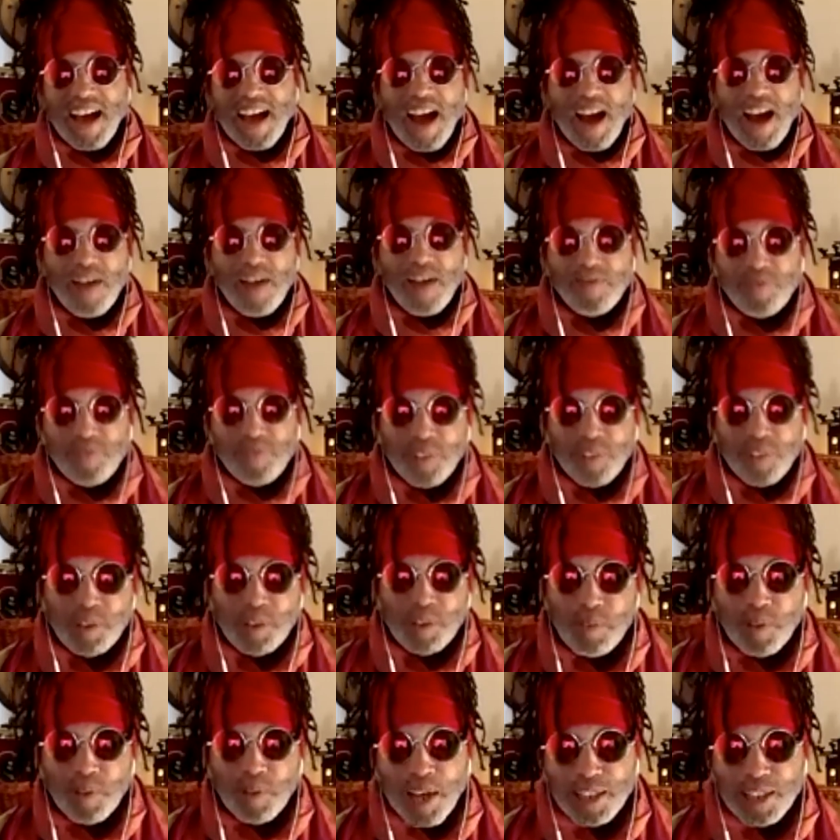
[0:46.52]
I'm
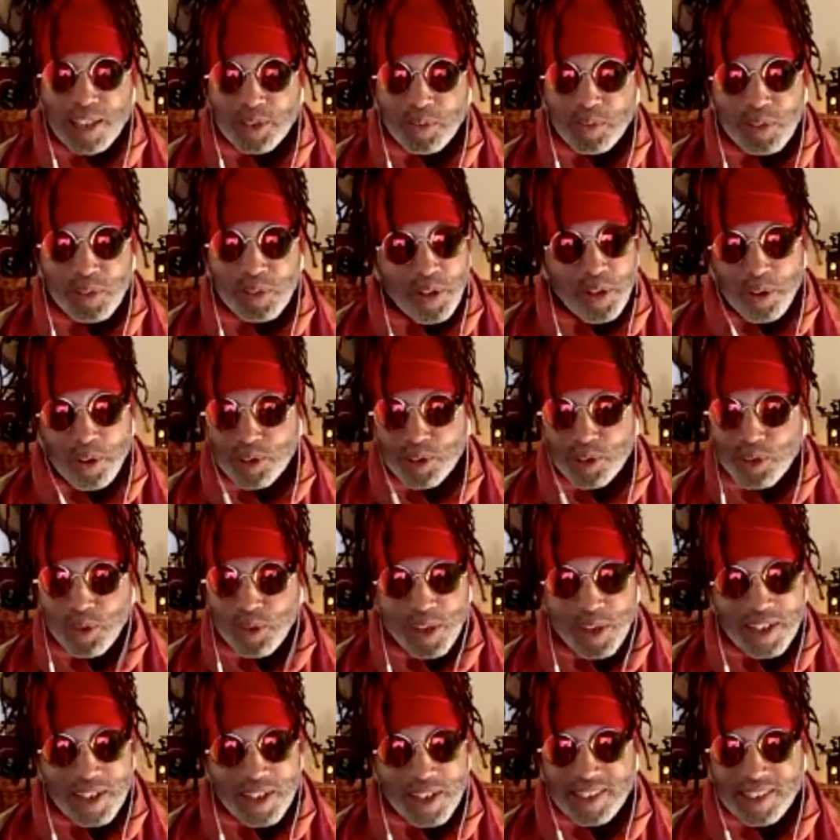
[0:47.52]
feeling blessed with no
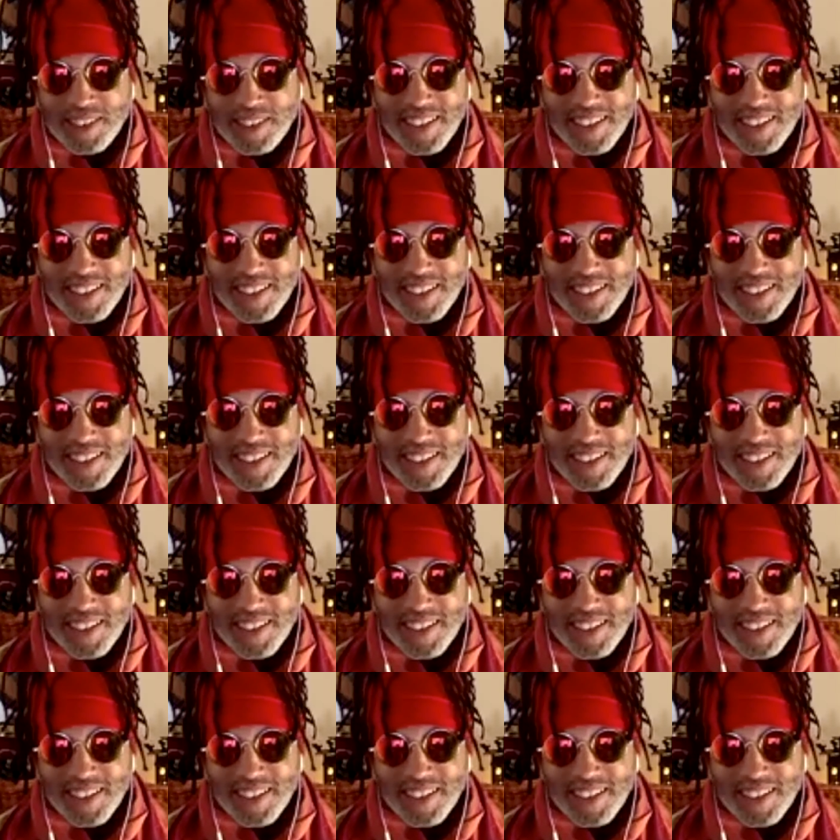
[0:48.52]
stress.